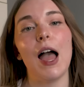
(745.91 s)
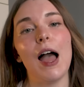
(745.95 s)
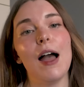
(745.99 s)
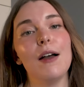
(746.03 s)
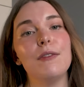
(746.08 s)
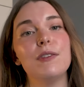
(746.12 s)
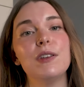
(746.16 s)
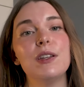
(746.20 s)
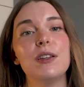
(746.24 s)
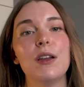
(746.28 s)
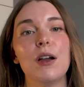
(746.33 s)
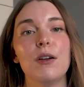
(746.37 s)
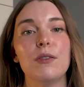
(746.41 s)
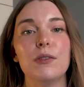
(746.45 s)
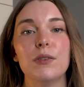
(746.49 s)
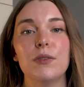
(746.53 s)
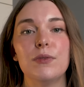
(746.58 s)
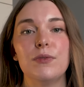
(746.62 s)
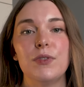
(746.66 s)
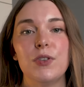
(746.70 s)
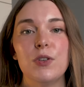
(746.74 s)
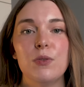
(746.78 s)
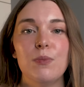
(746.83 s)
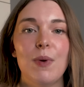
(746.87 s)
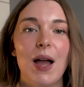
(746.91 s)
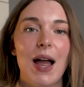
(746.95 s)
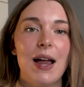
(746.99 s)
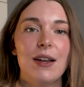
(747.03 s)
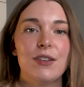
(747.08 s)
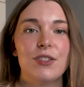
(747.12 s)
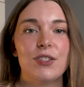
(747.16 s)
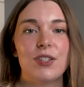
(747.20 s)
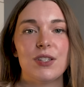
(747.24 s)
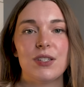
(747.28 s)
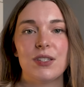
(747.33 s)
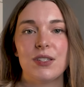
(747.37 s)
having a review
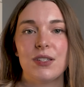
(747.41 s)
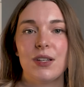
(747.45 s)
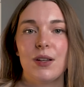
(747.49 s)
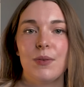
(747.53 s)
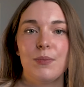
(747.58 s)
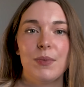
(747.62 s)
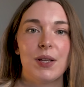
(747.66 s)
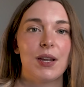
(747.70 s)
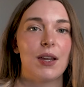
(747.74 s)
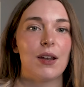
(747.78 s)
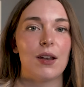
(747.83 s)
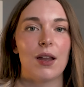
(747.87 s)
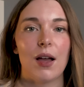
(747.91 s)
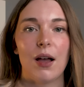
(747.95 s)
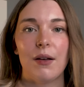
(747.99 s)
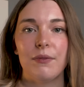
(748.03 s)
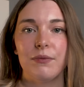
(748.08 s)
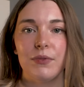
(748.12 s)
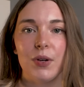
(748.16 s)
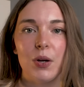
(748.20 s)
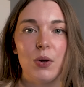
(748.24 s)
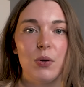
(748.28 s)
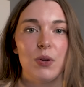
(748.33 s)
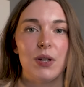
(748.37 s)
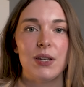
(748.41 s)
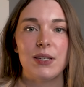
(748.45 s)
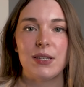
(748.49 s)
badge system like an upvote